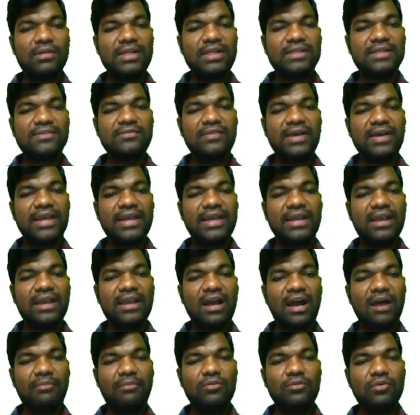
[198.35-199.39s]
that's why
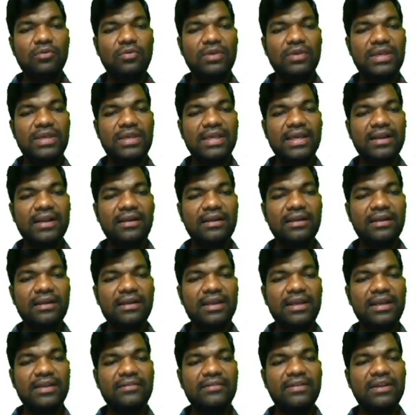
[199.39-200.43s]
up to here
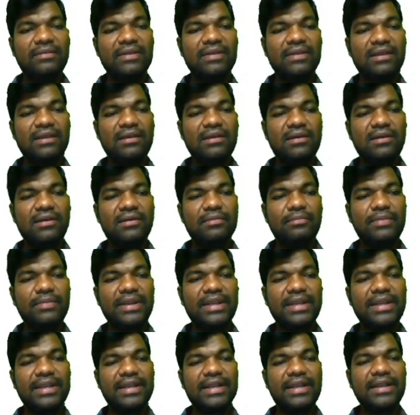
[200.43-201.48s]
it will be
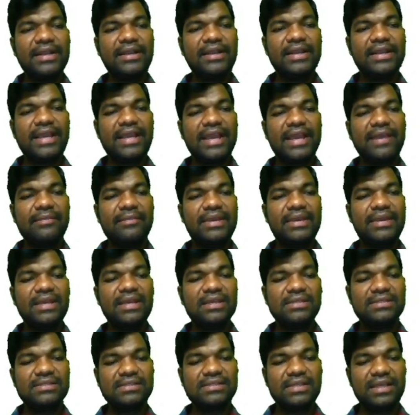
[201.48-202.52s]
printed A,
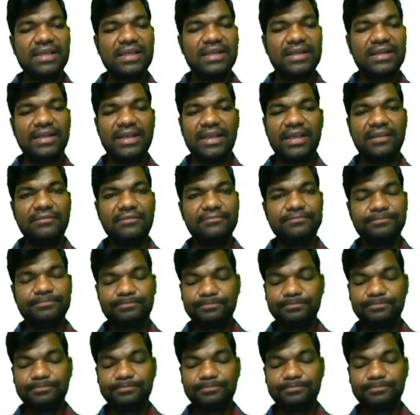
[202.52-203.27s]
B, C, D.